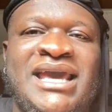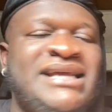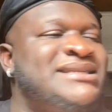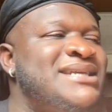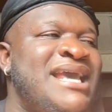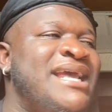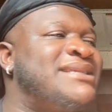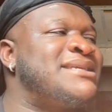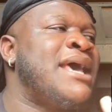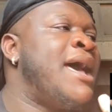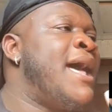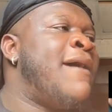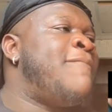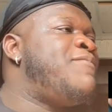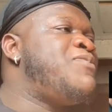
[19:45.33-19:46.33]
It
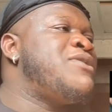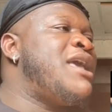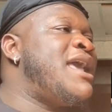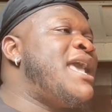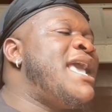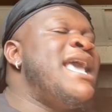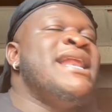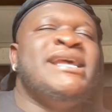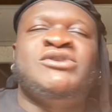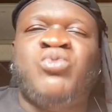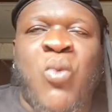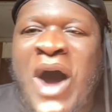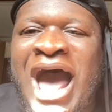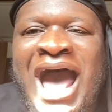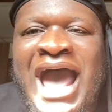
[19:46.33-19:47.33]
is
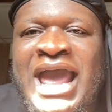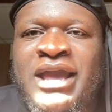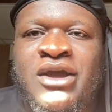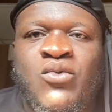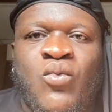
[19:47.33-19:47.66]
why